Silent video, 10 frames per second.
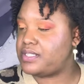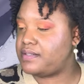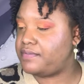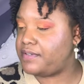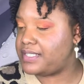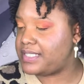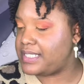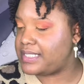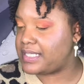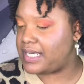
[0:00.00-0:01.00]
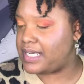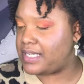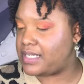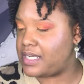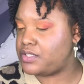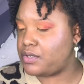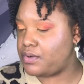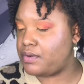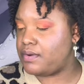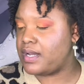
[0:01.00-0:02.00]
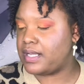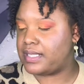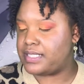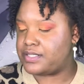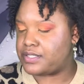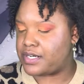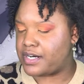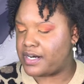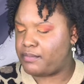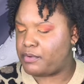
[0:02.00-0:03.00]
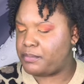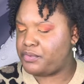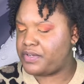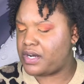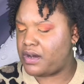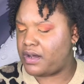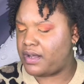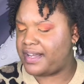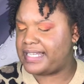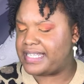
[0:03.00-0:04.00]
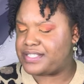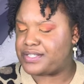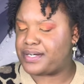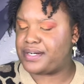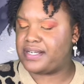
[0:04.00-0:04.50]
the Fenty Skin Total Cleanser Remove It All Cleanser,